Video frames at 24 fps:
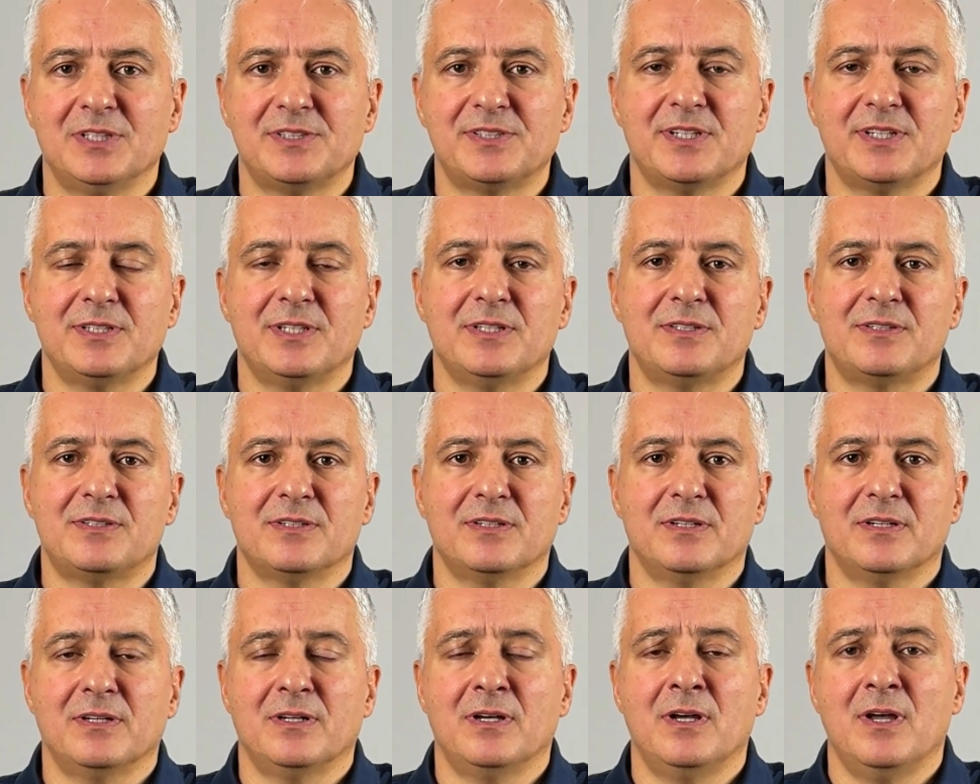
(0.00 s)
Let's say that
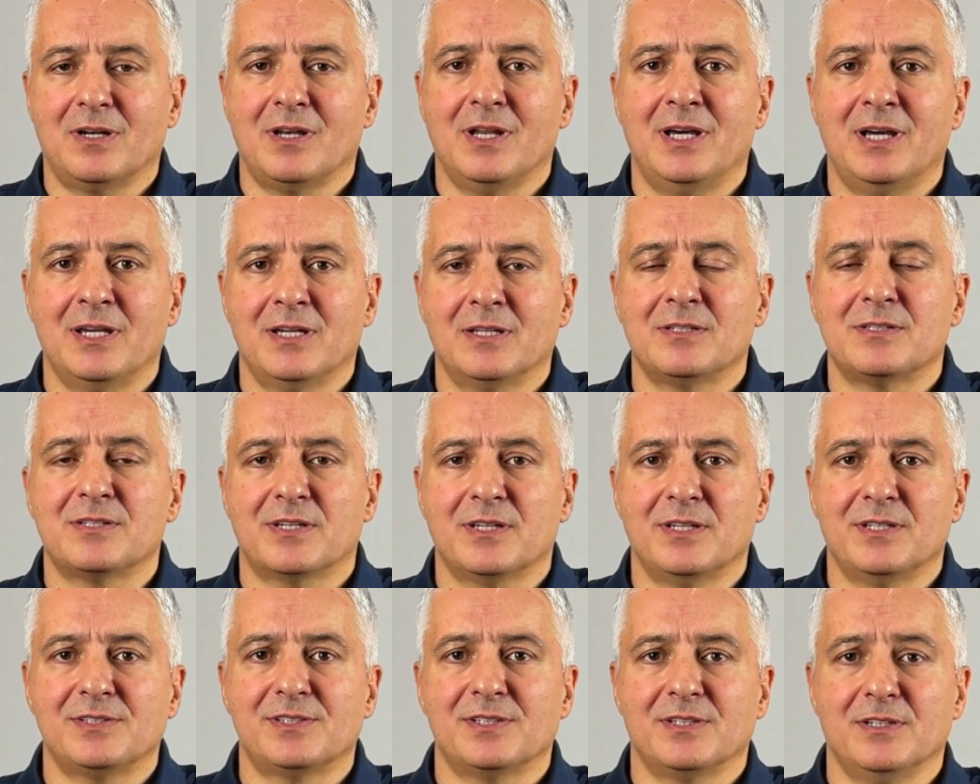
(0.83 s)
a client
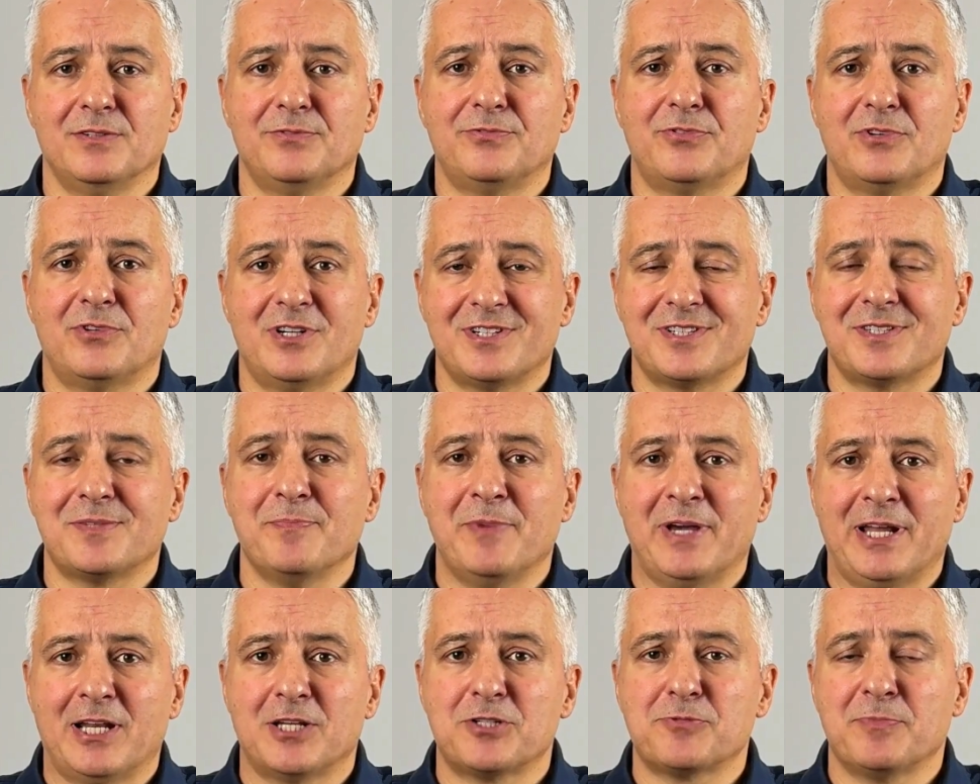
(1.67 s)
has a first
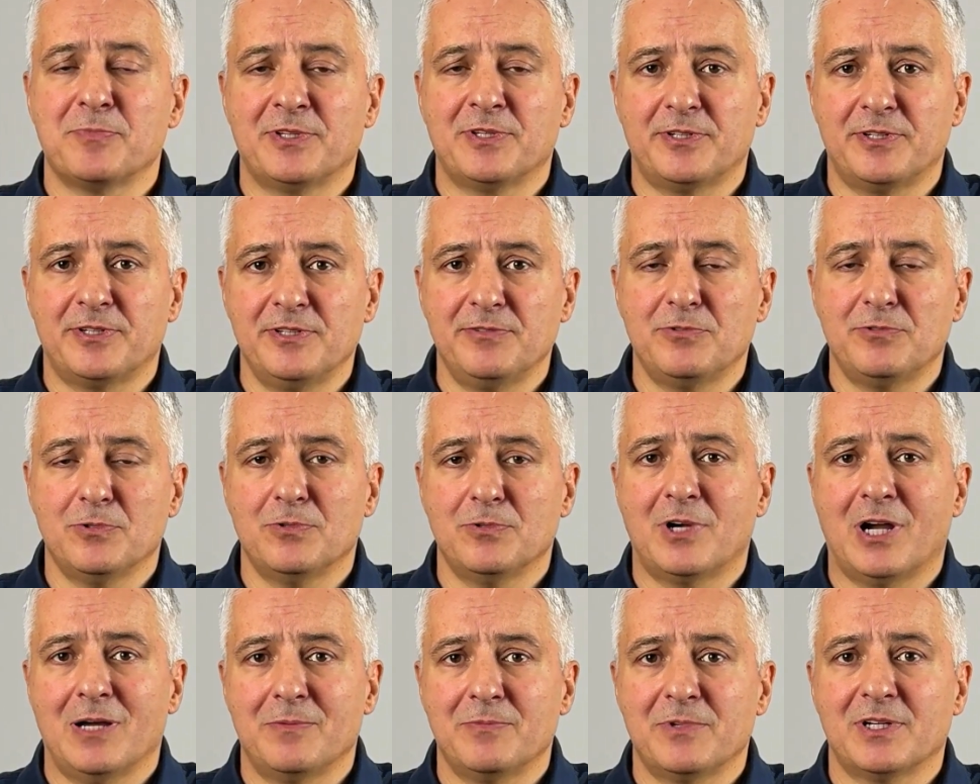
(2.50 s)
management
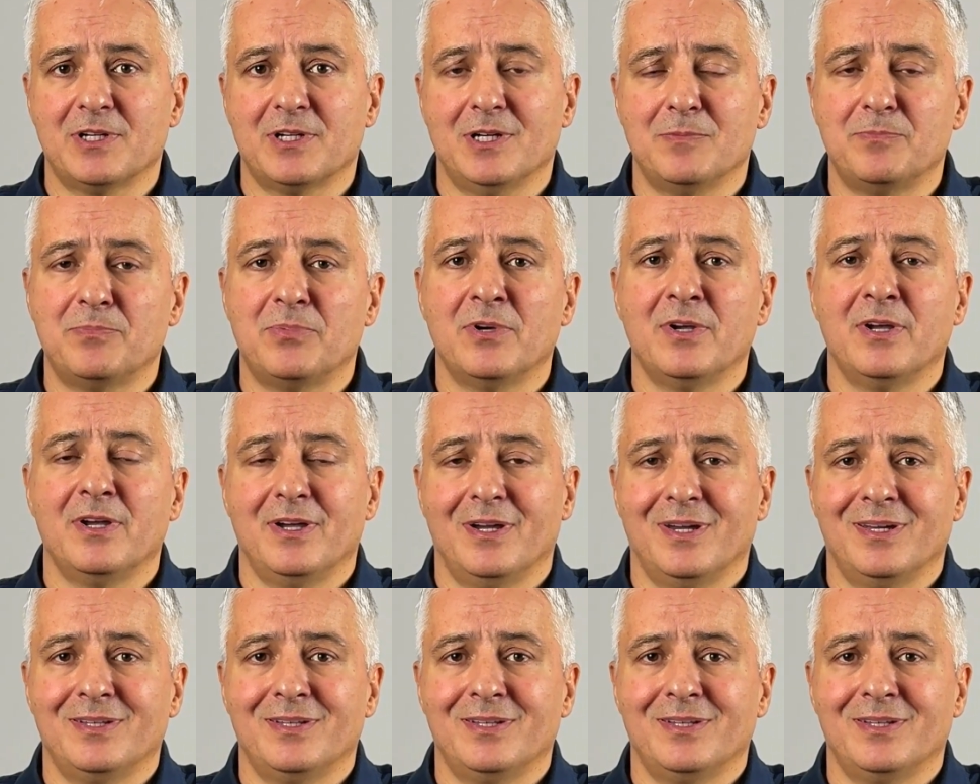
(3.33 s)
review coming up